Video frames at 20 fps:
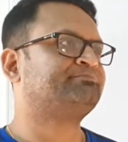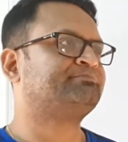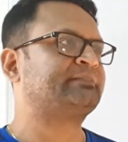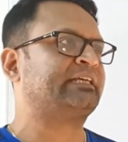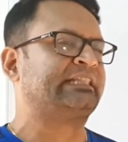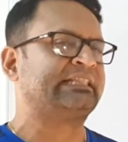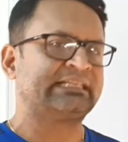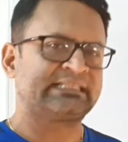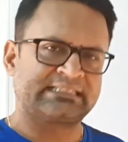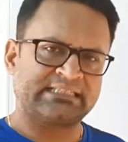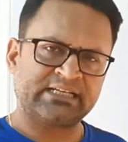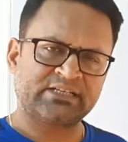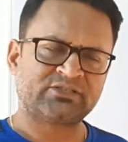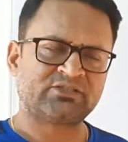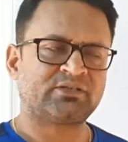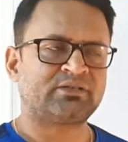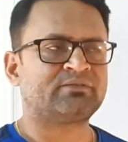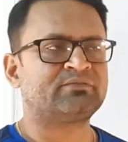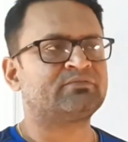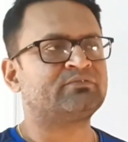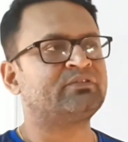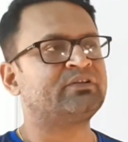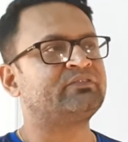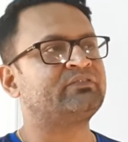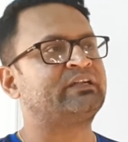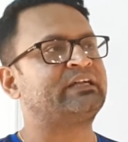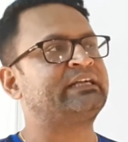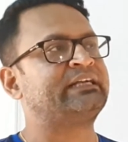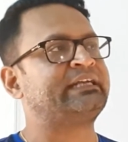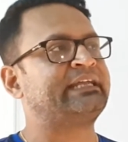In this lecture, we
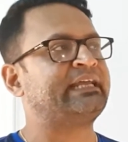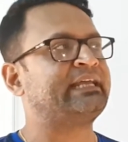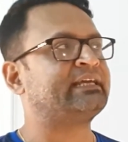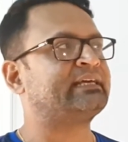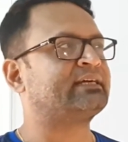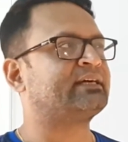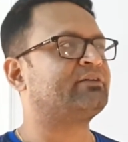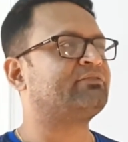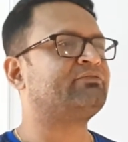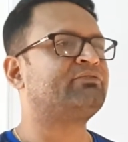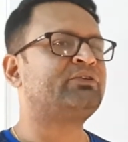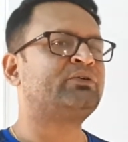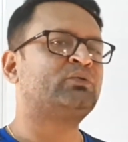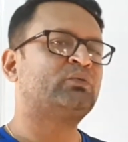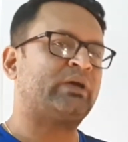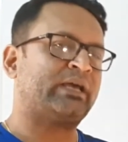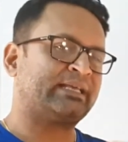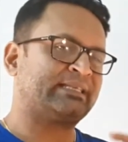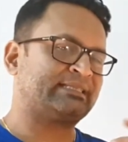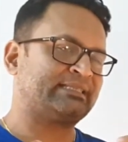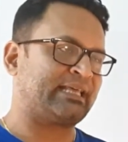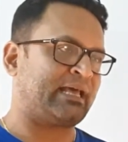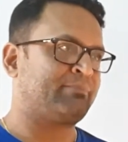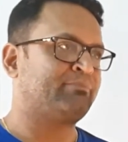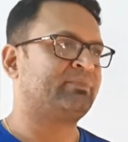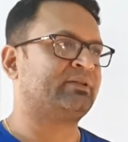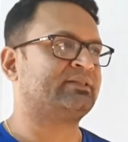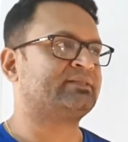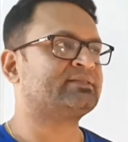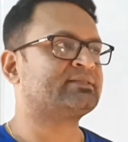will take a few
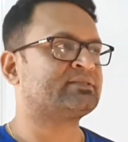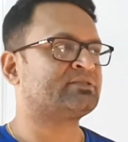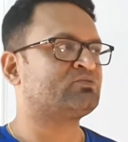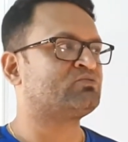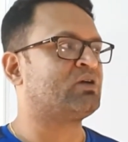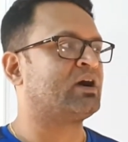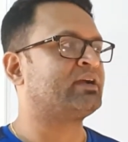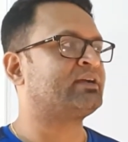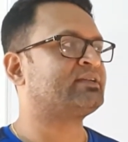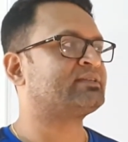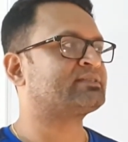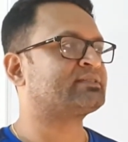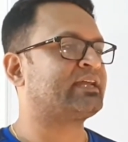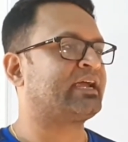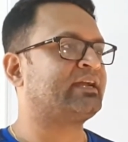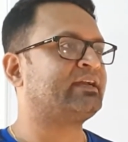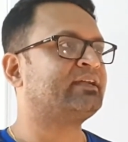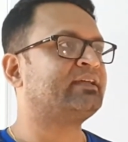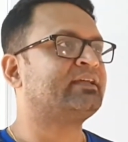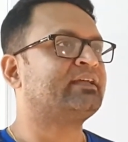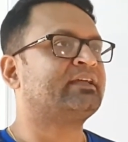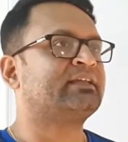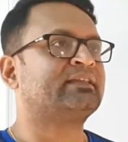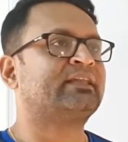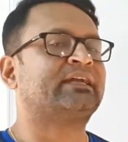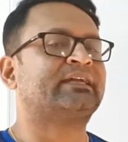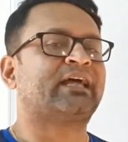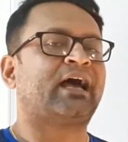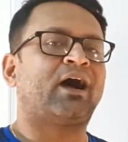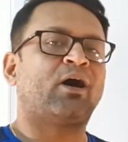examples to understand
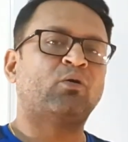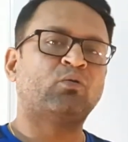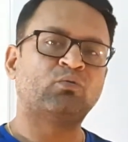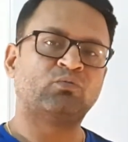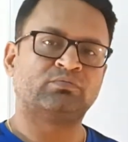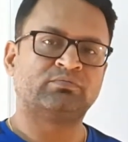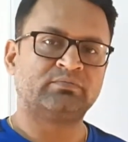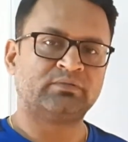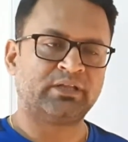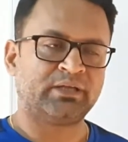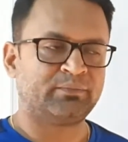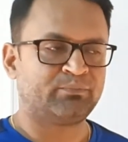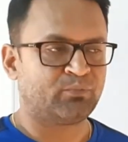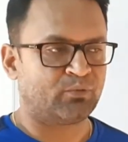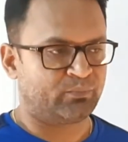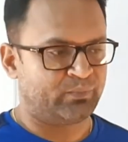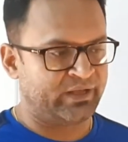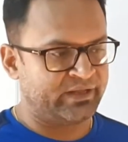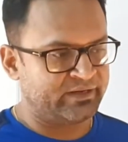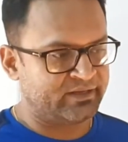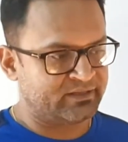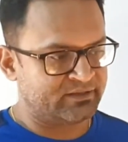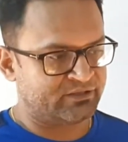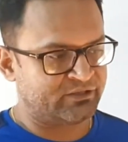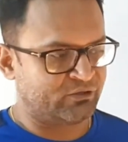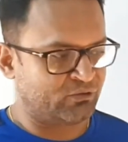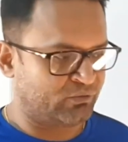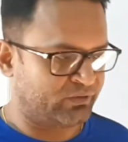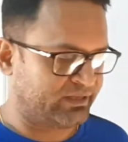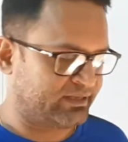that how the Popperian
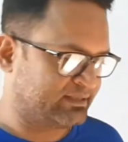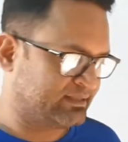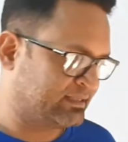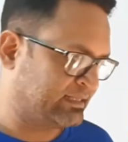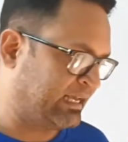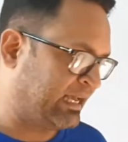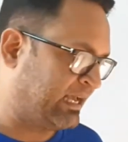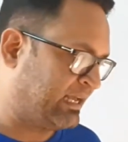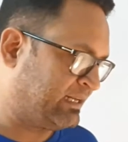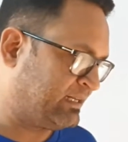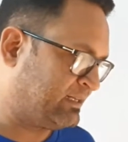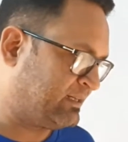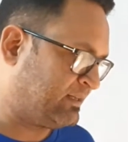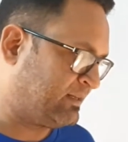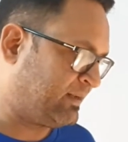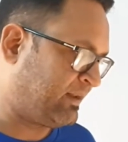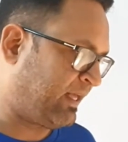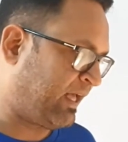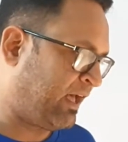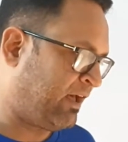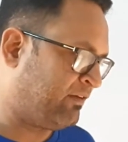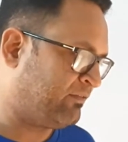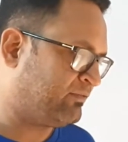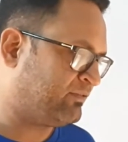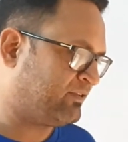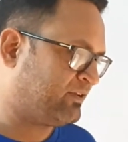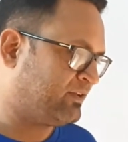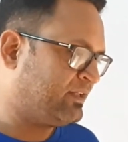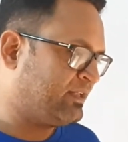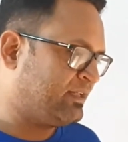theories can have
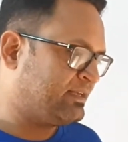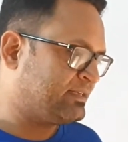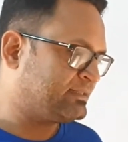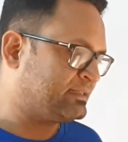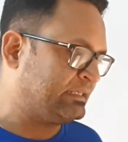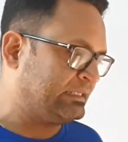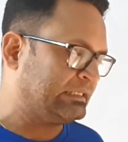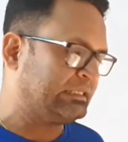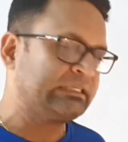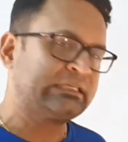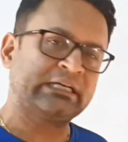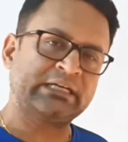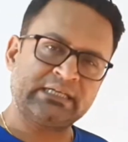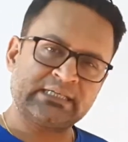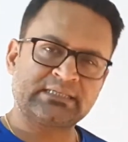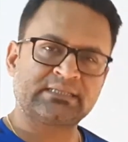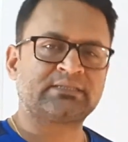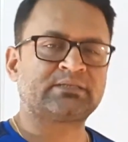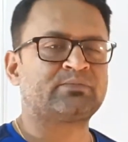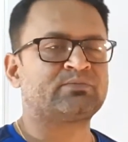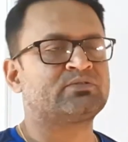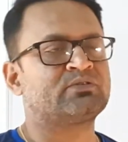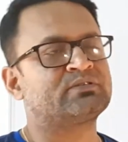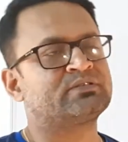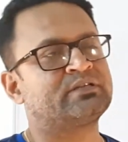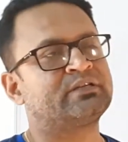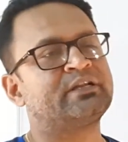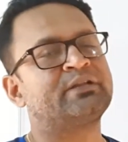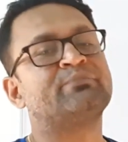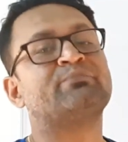certain criticisms or
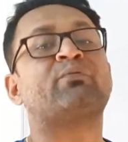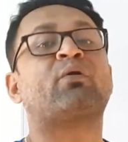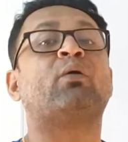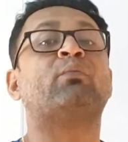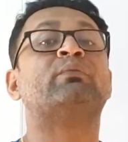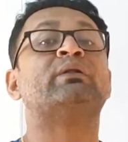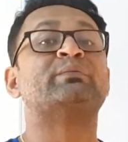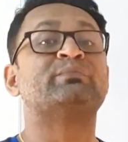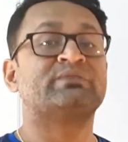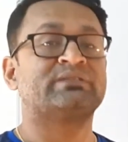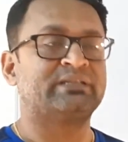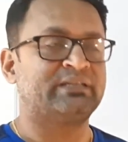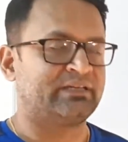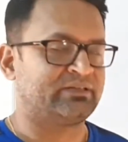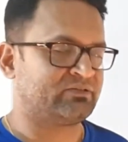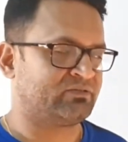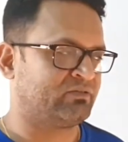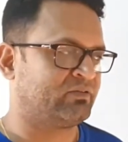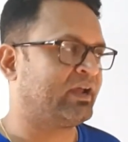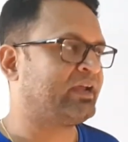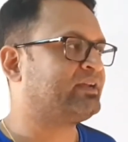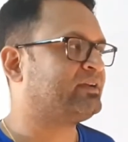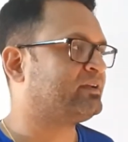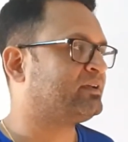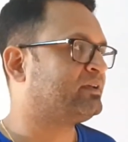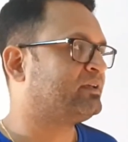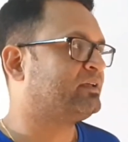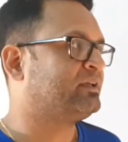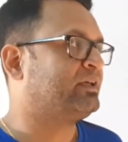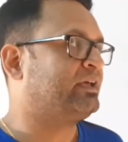certain problems in it, right?
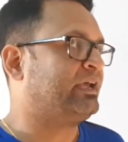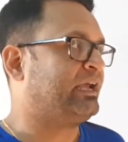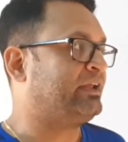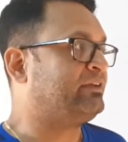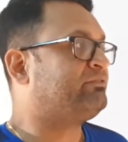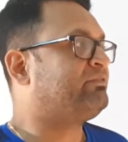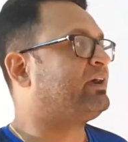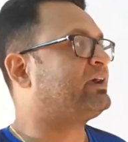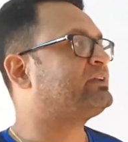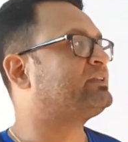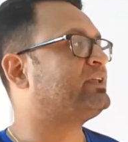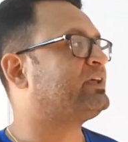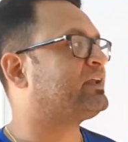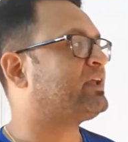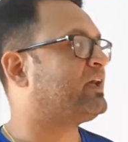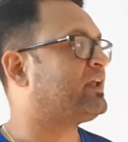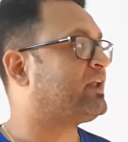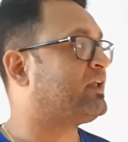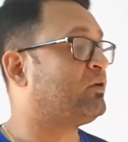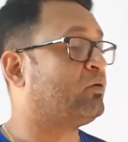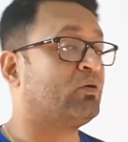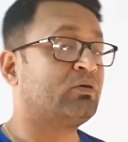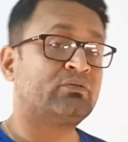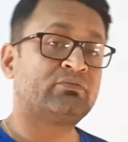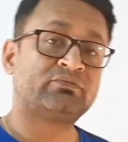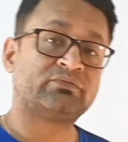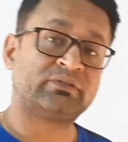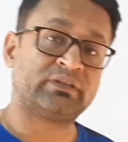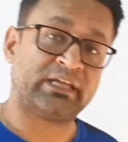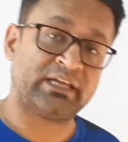In fact, there are a lot
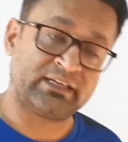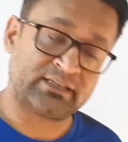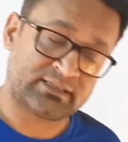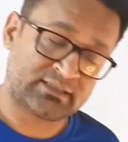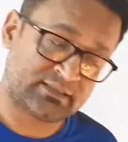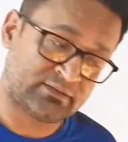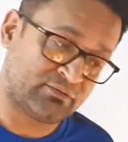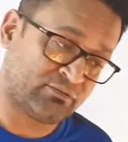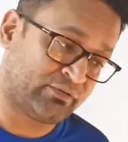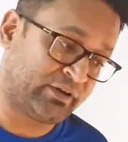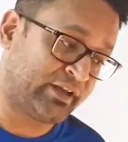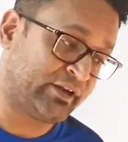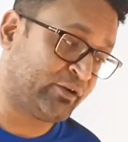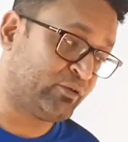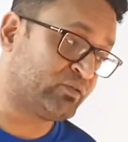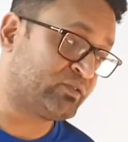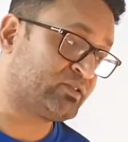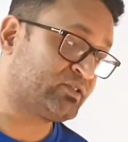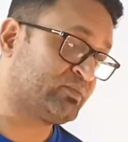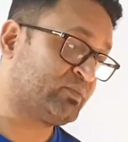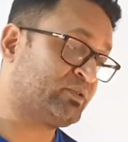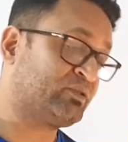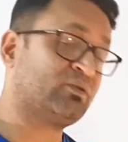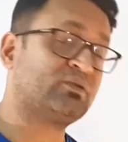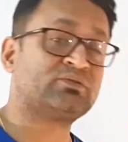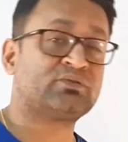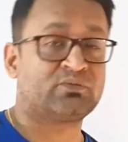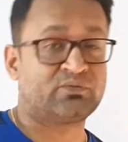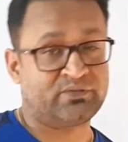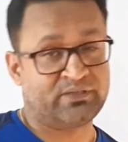of things where Newton Smith
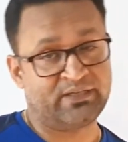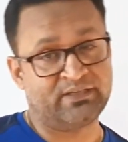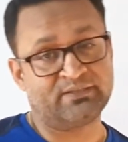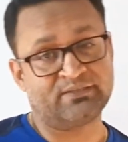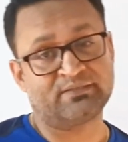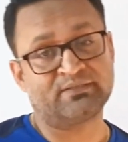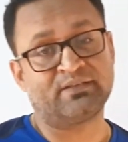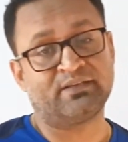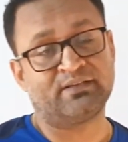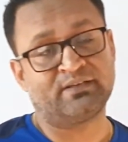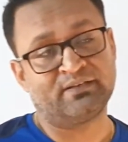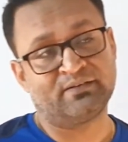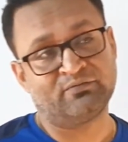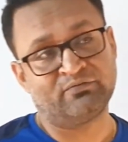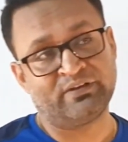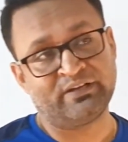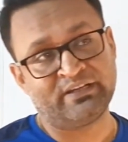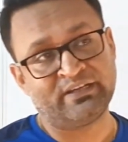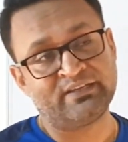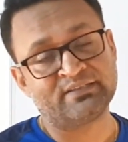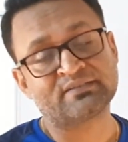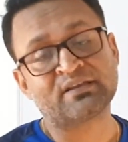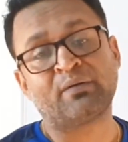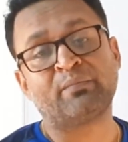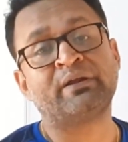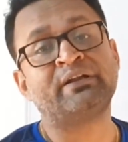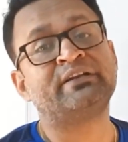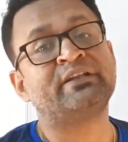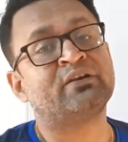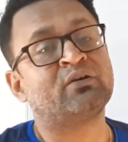also says when he is
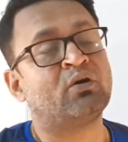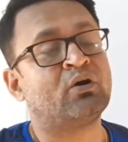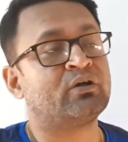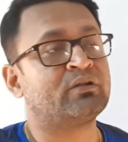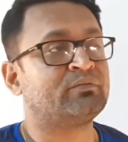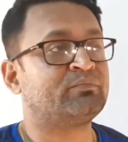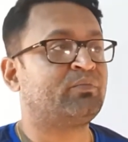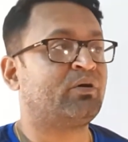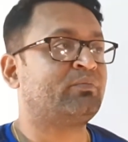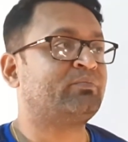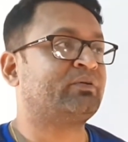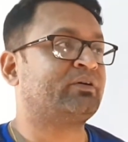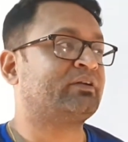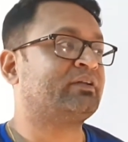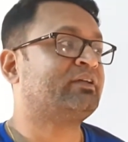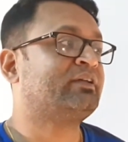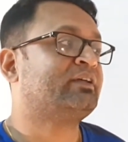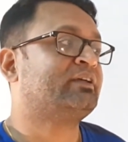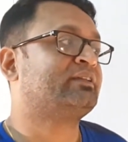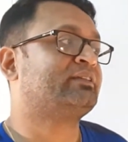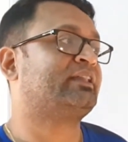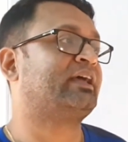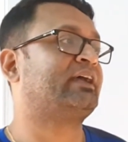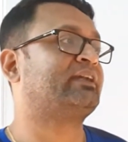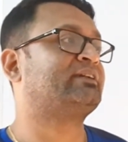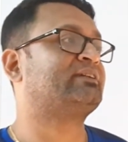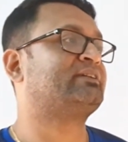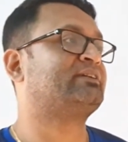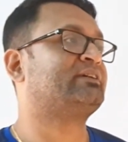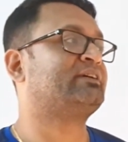commenting on Popper
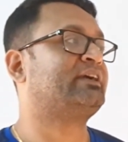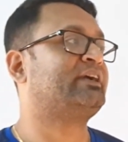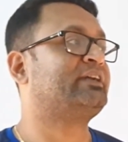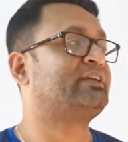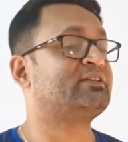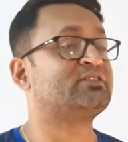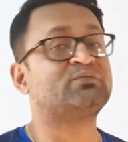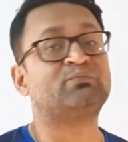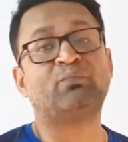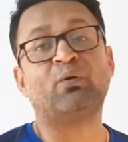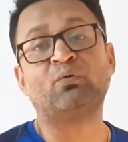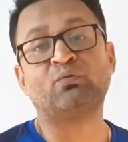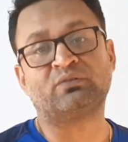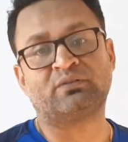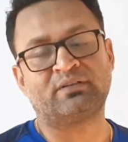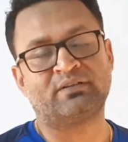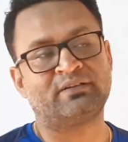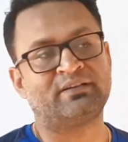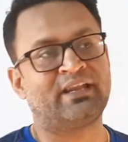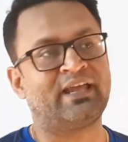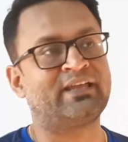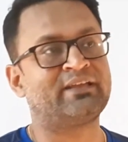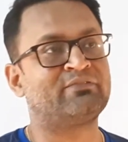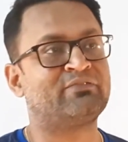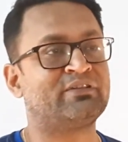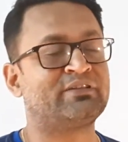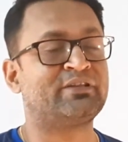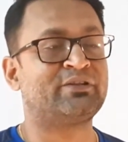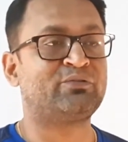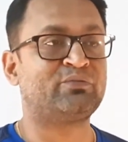that it is both, like
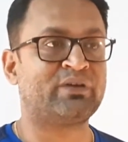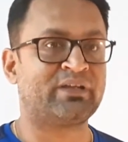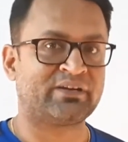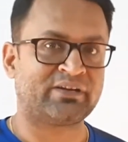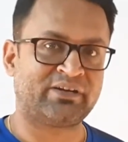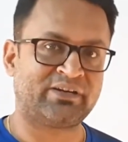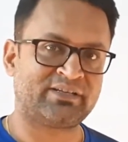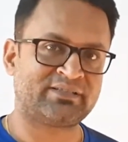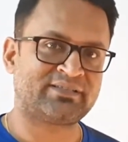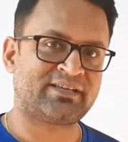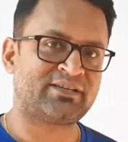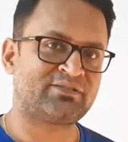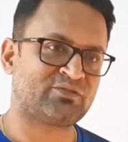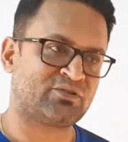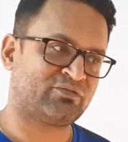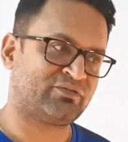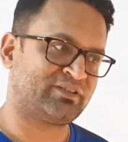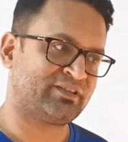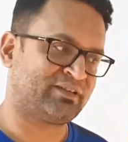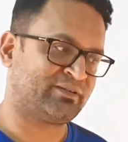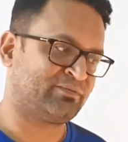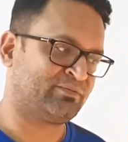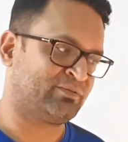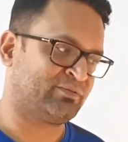whether you can criticize or whether